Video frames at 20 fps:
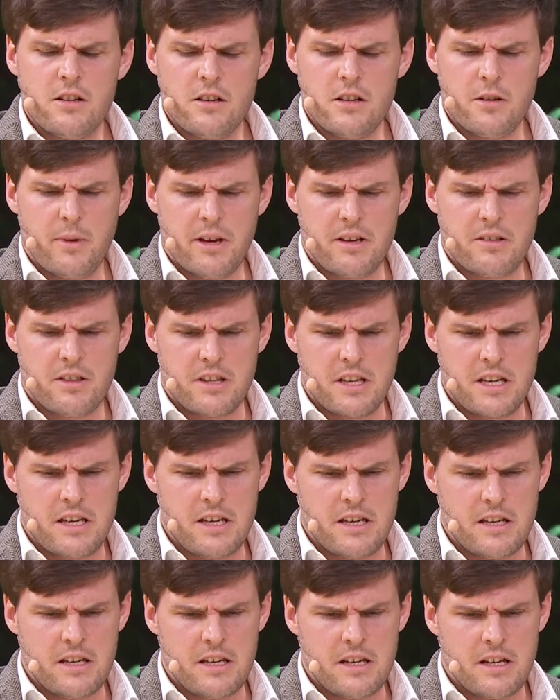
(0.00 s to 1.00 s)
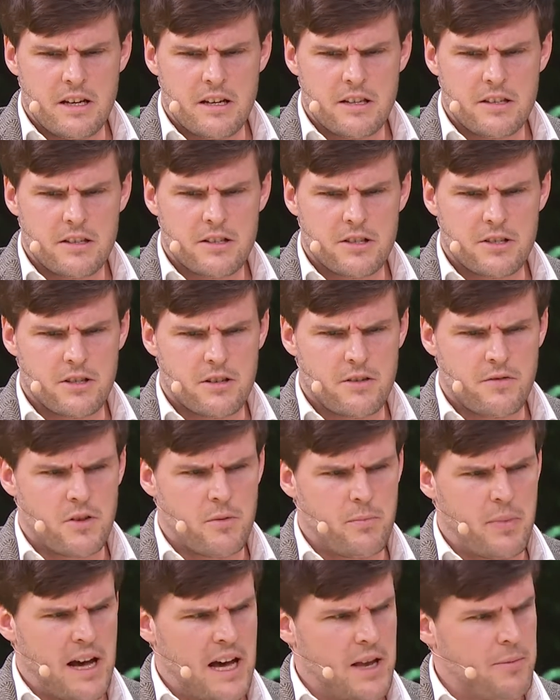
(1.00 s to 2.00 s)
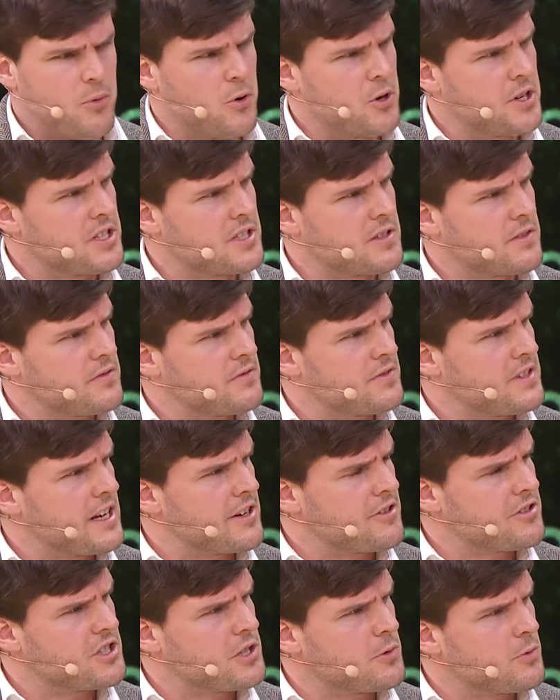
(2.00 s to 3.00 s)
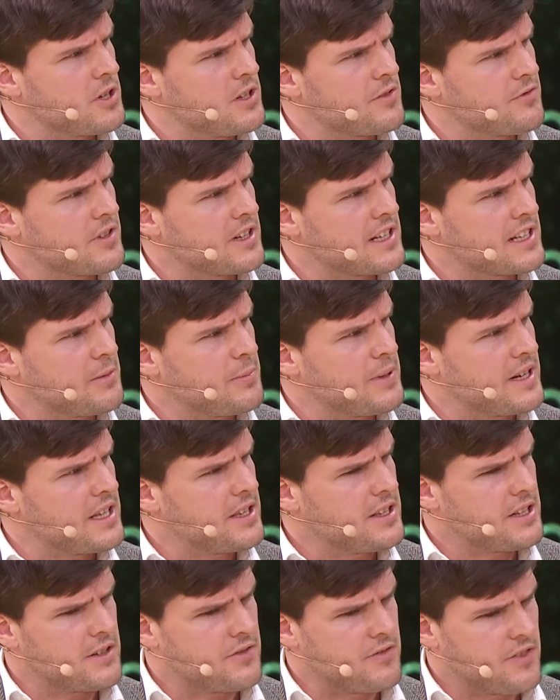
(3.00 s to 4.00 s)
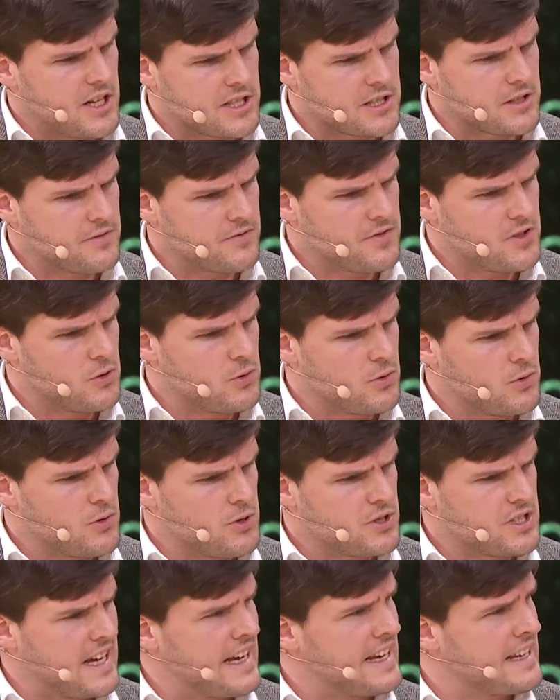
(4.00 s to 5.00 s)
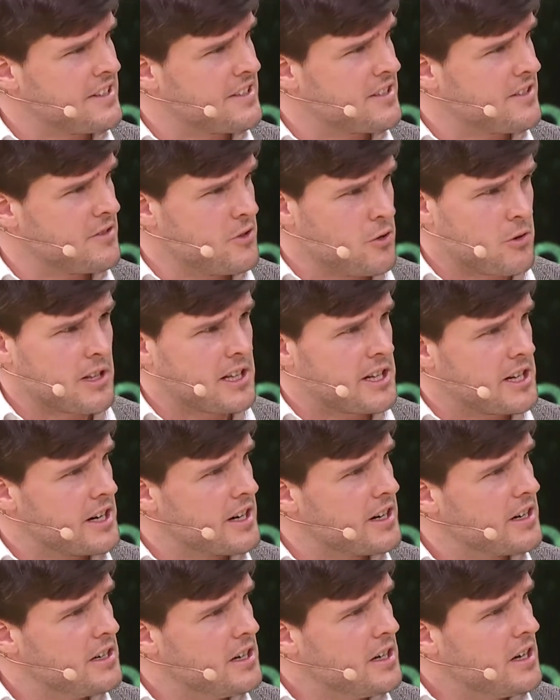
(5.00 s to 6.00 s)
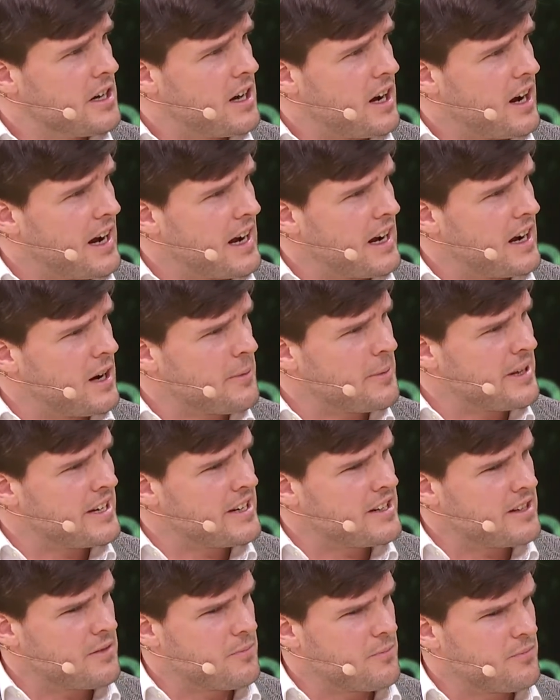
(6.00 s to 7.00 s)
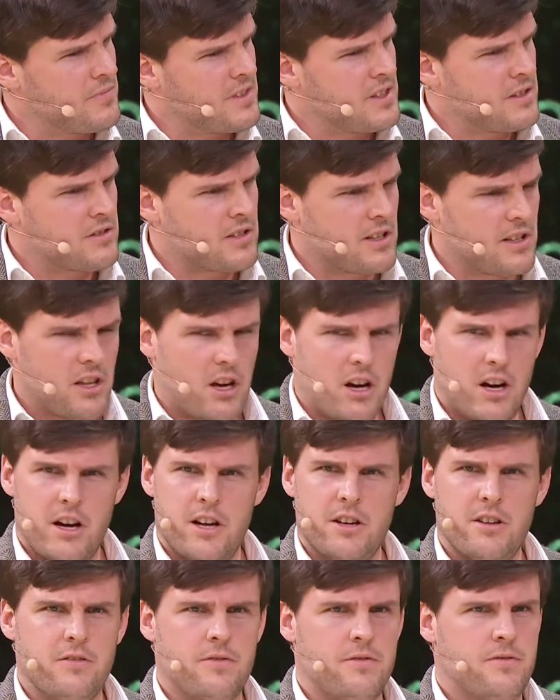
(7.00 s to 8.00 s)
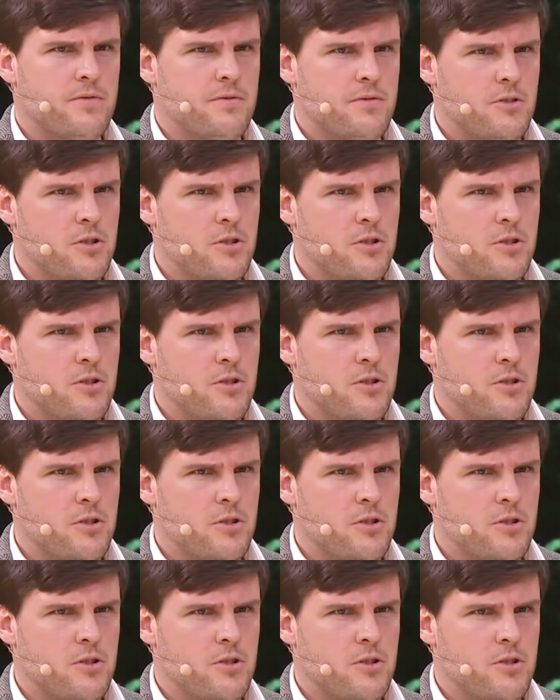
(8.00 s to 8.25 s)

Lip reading: talk about the sort of the bad boys of the energy world for a little bit, the fossil fuels and nuclear. I mean, there's a lot of